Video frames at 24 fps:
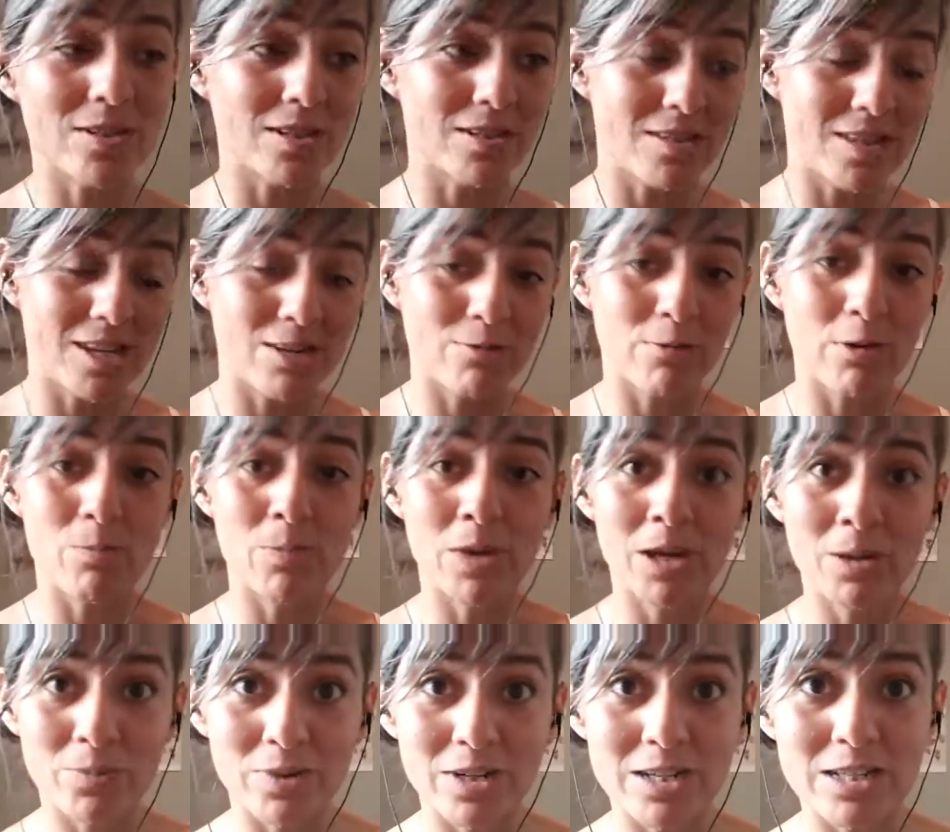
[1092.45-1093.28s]
there's the
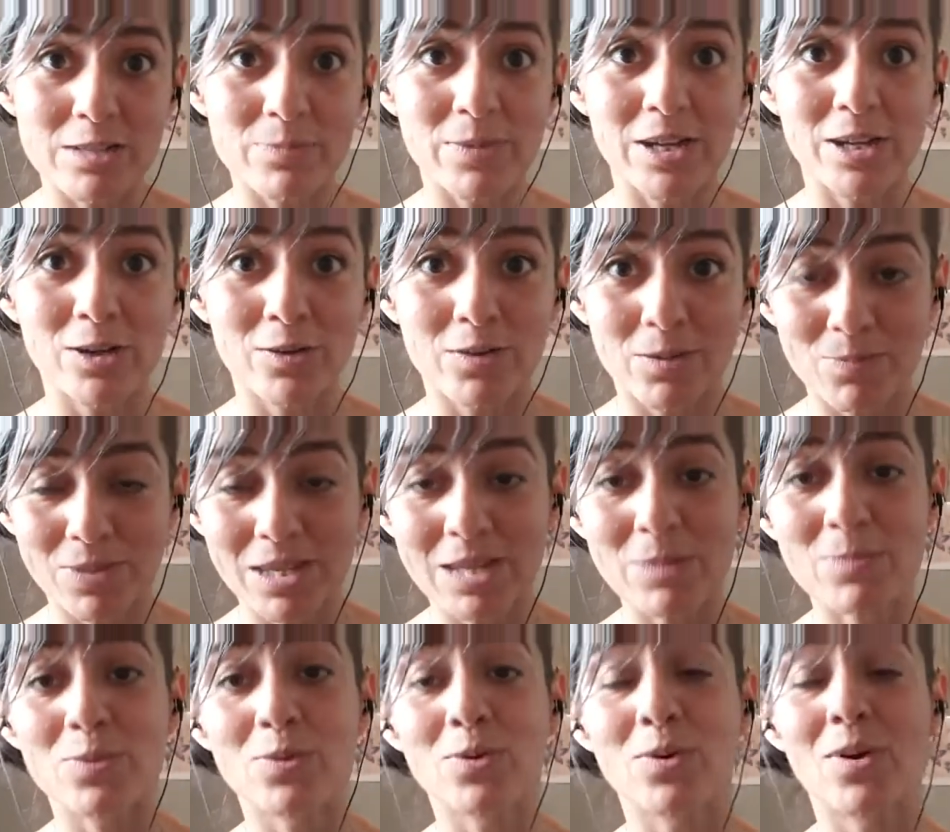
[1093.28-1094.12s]
remembrance by other
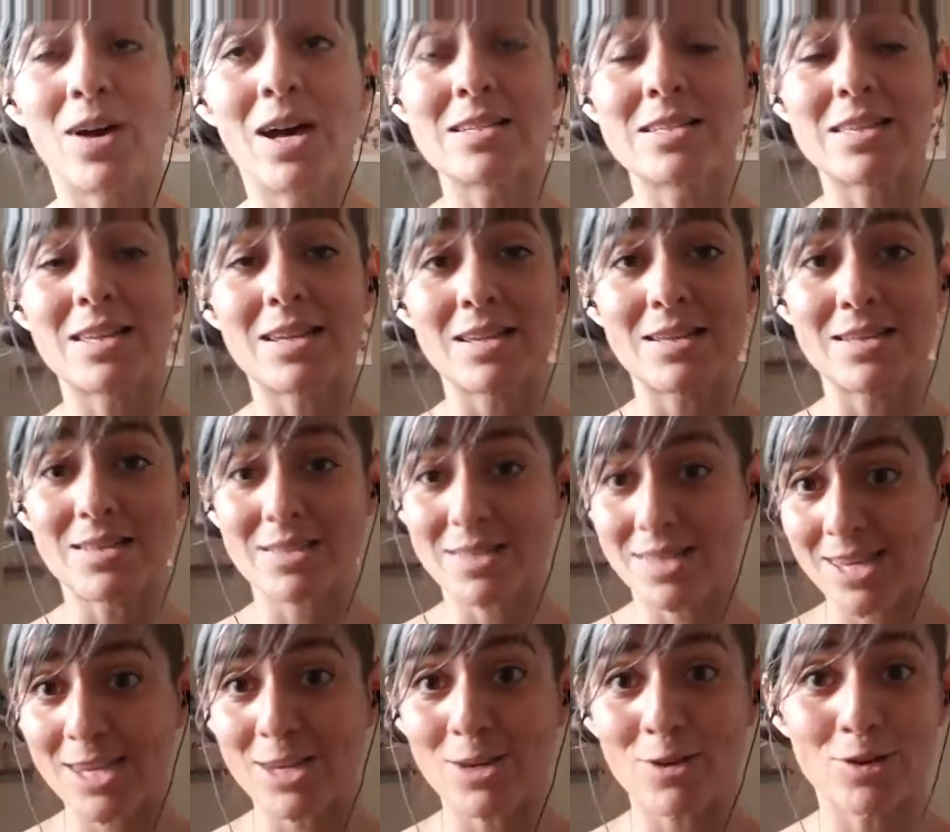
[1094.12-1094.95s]
people as they
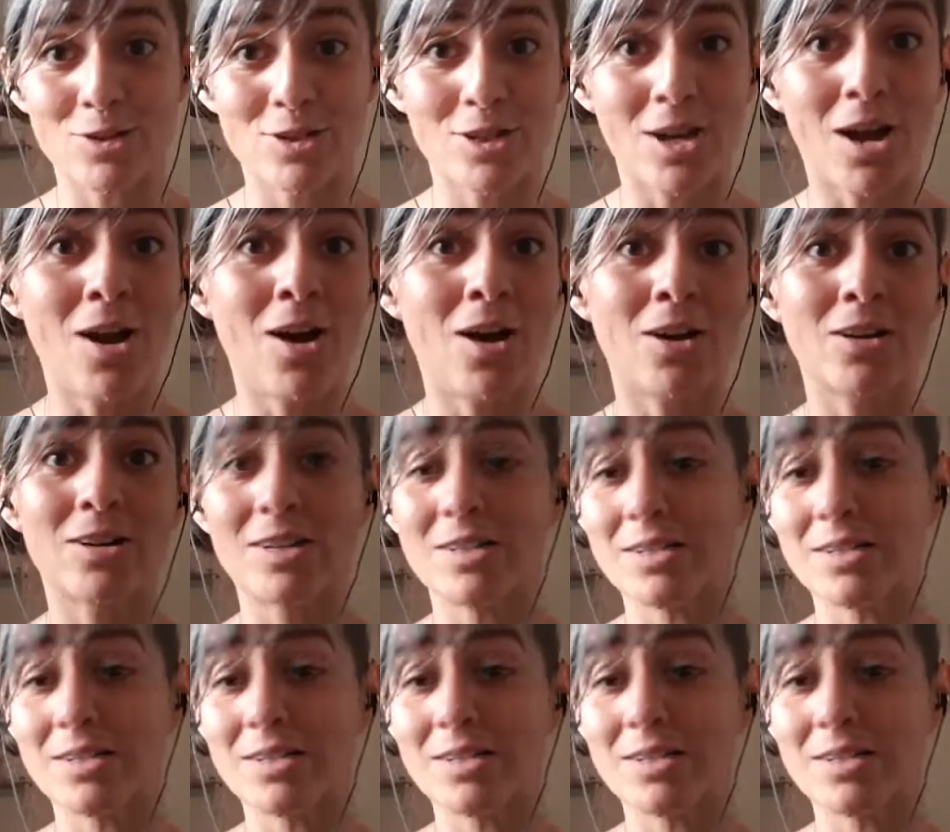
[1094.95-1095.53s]
see you talk,